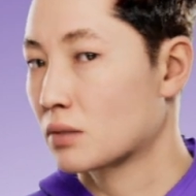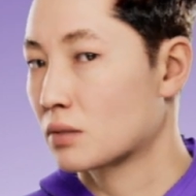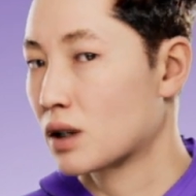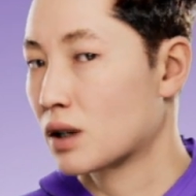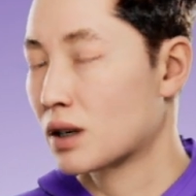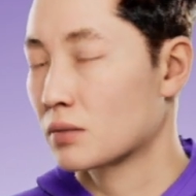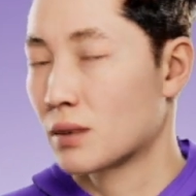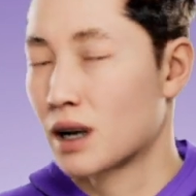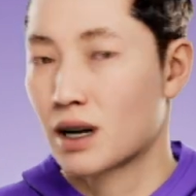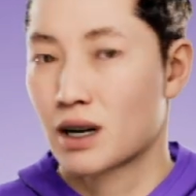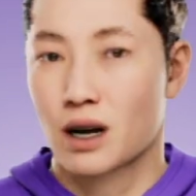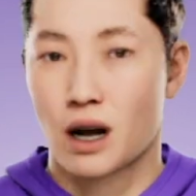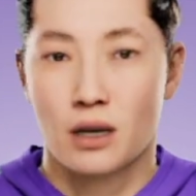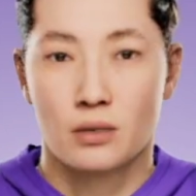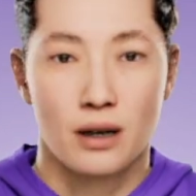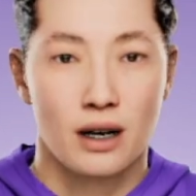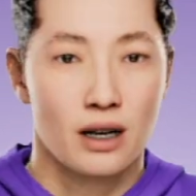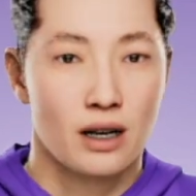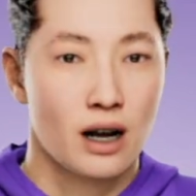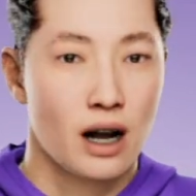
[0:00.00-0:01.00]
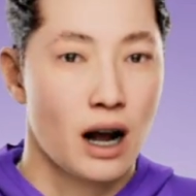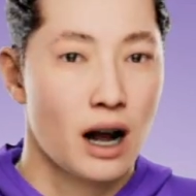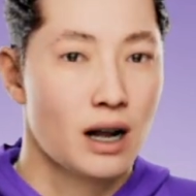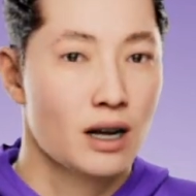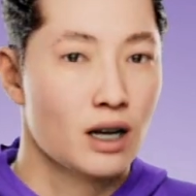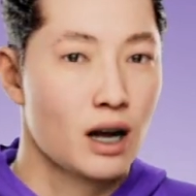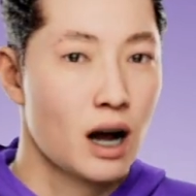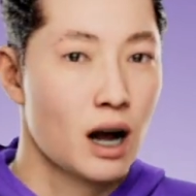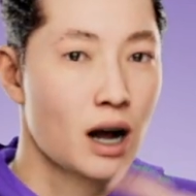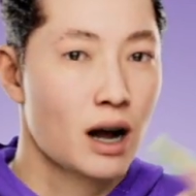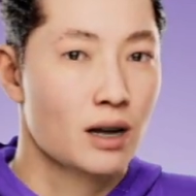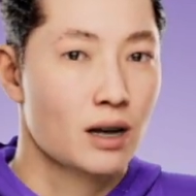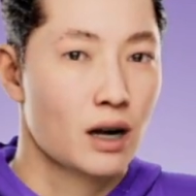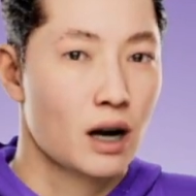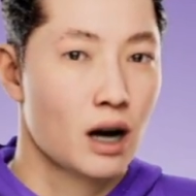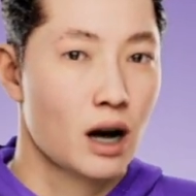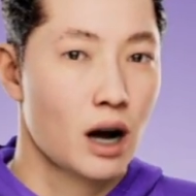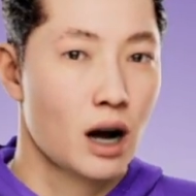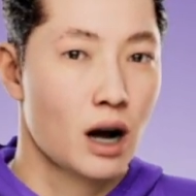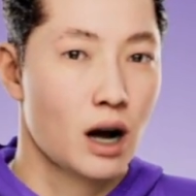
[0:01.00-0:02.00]
One of the main comments I got
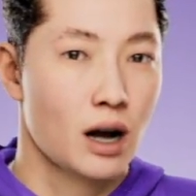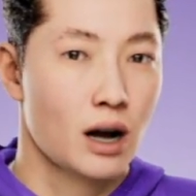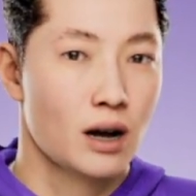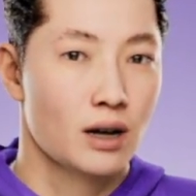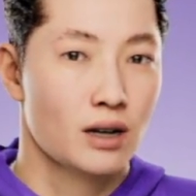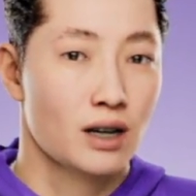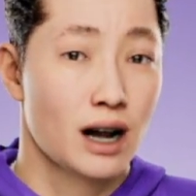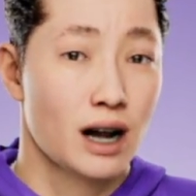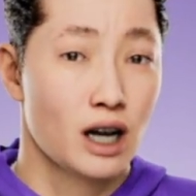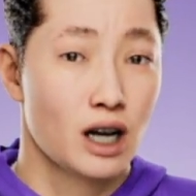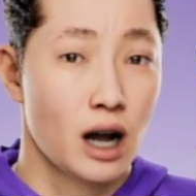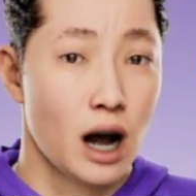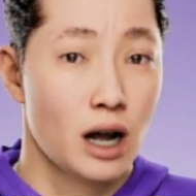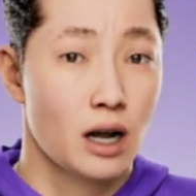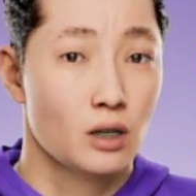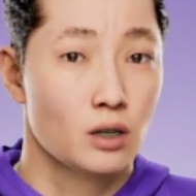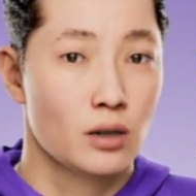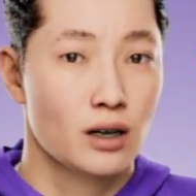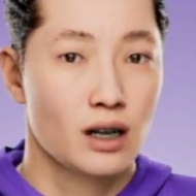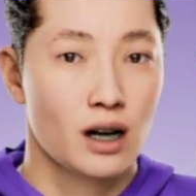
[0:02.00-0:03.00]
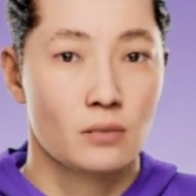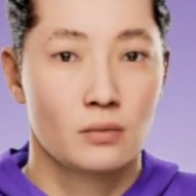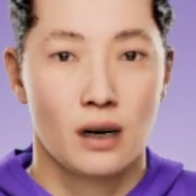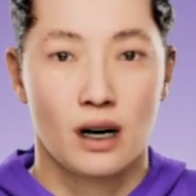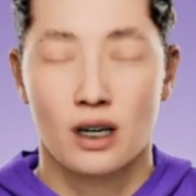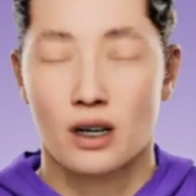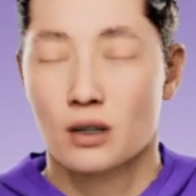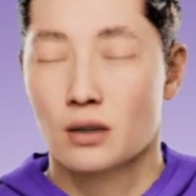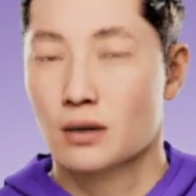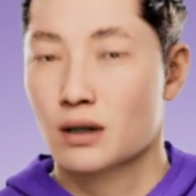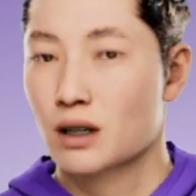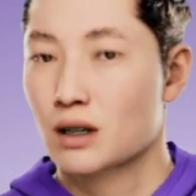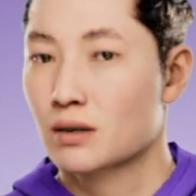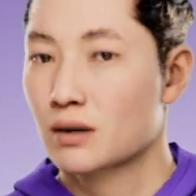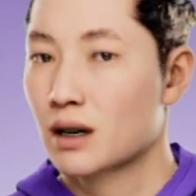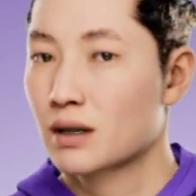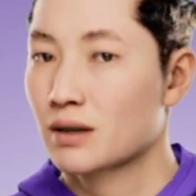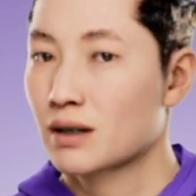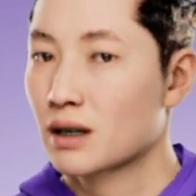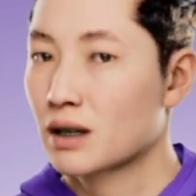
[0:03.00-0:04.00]
on TikTok was that my shoulders
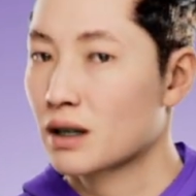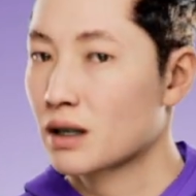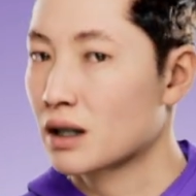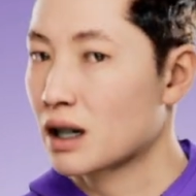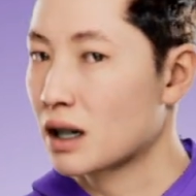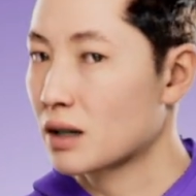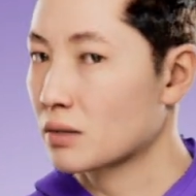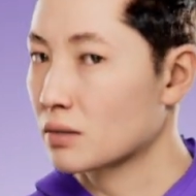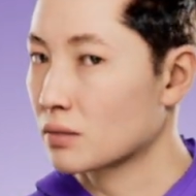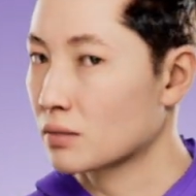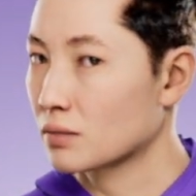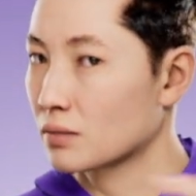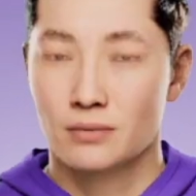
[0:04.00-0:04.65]
felt stiff.